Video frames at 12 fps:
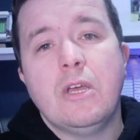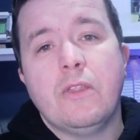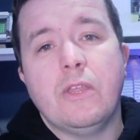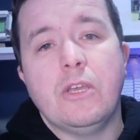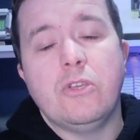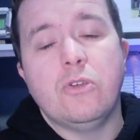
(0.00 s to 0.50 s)

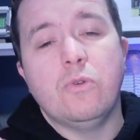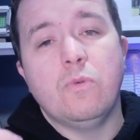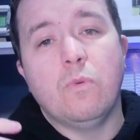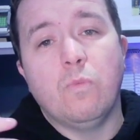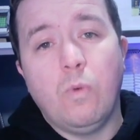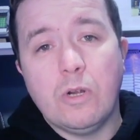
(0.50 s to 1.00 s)
that you
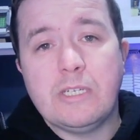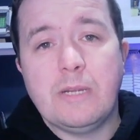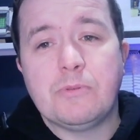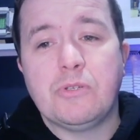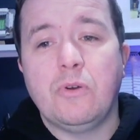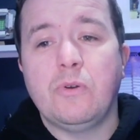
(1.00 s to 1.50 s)
watch the
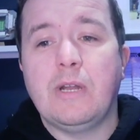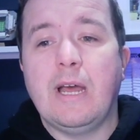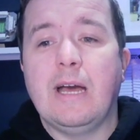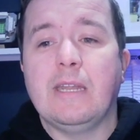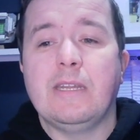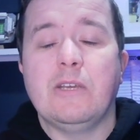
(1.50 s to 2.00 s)
episode
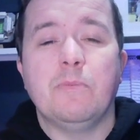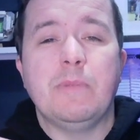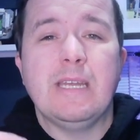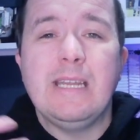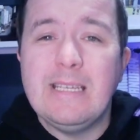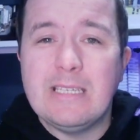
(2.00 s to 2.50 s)
and it'll be
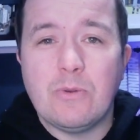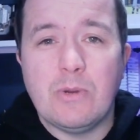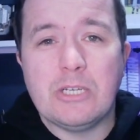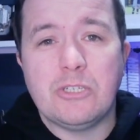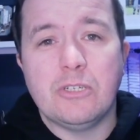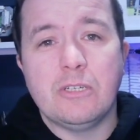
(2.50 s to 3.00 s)
an easy
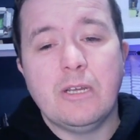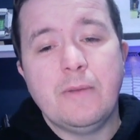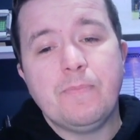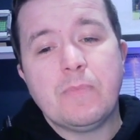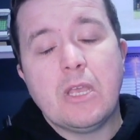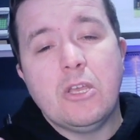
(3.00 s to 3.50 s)
question.
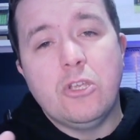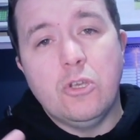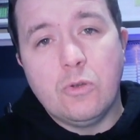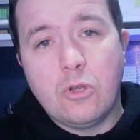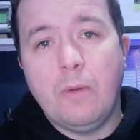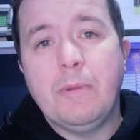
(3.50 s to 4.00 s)
You
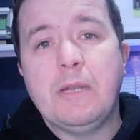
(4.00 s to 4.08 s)
comment